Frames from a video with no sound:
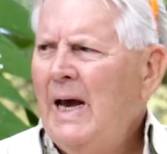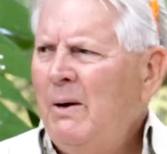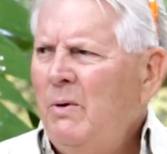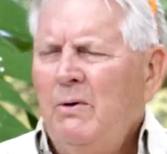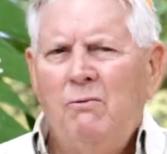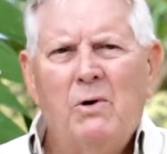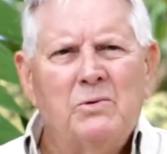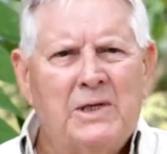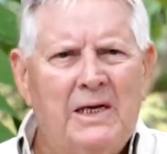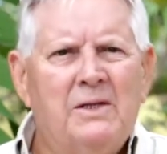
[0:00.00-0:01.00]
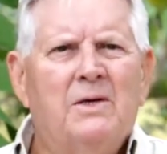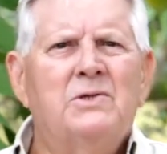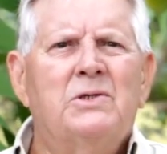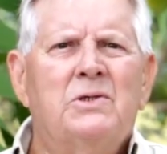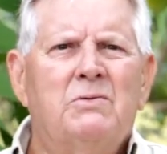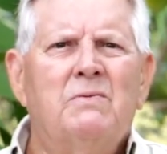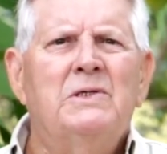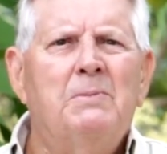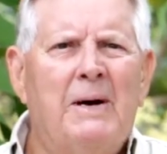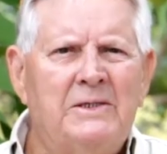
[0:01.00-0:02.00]
and we rotate those
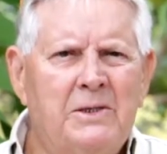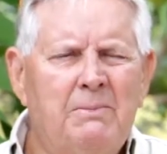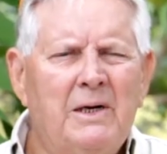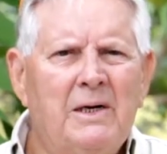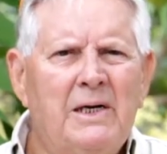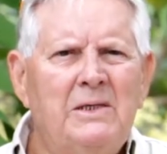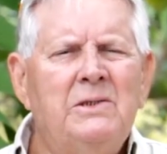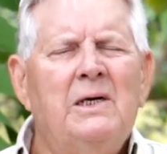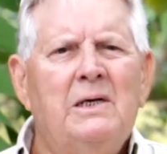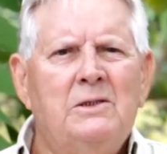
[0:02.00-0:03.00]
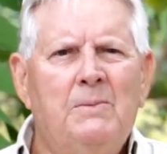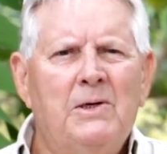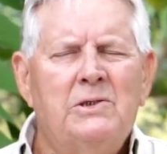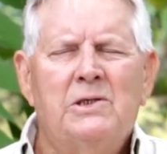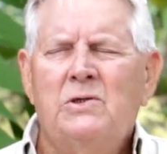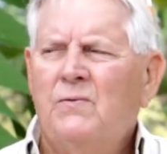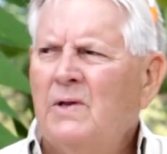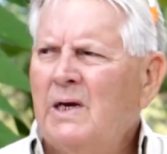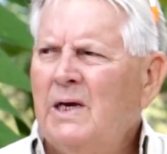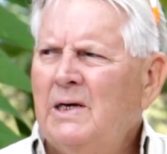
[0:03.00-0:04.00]
responsibilities and experiences for
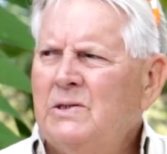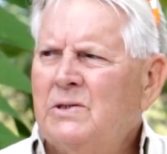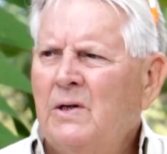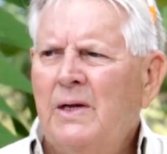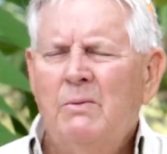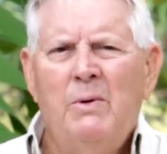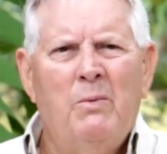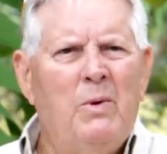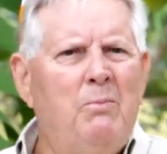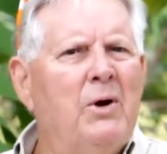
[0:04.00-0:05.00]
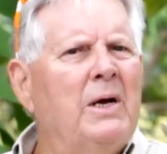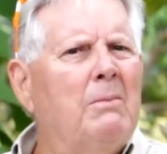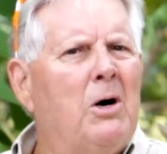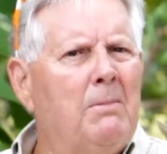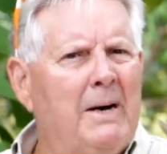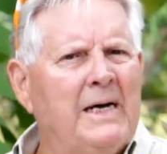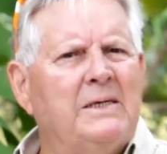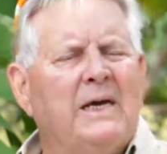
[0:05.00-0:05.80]
the kids so that when we bring them all back